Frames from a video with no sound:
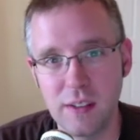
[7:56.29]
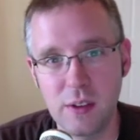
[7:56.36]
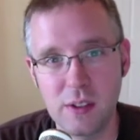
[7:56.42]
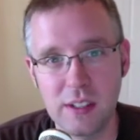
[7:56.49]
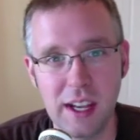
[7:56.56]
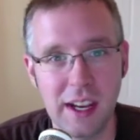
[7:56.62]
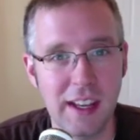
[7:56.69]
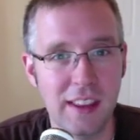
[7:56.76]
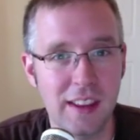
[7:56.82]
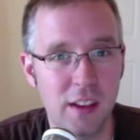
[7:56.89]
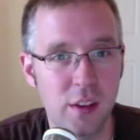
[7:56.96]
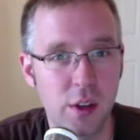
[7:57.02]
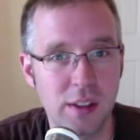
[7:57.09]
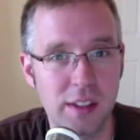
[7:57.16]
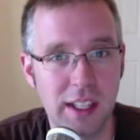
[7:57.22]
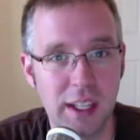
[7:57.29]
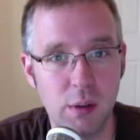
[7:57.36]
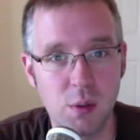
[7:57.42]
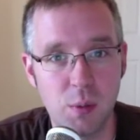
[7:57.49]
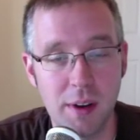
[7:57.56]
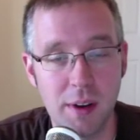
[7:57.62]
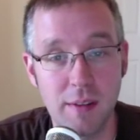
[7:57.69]
if you see anything that looks like it
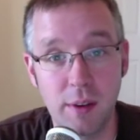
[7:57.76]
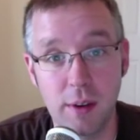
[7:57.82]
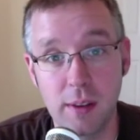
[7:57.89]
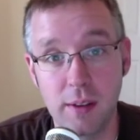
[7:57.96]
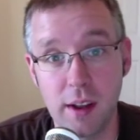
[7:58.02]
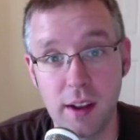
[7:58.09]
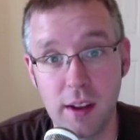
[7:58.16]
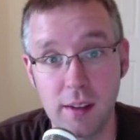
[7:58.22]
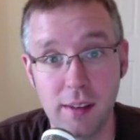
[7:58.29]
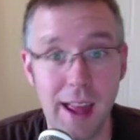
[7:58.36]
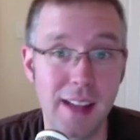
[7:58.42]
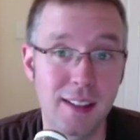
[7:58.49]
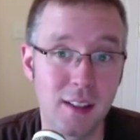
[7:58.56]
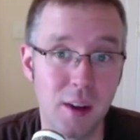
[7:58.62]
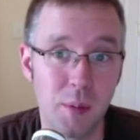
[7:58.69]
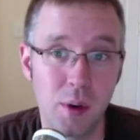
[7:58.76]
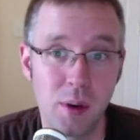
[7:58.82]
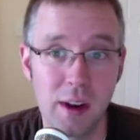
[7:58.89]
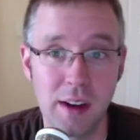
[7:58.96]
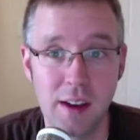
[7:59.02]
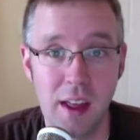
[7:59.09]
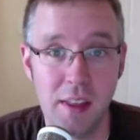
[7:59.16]
was written for last summer
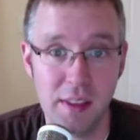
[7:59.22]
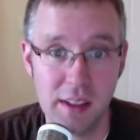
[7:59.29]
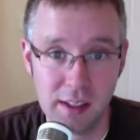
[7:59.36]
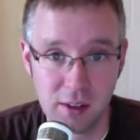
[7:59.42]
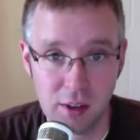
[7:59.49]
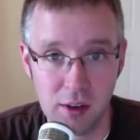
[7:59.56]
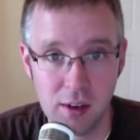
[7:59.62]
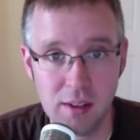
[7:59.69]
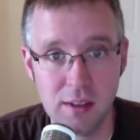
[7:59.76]
and not this current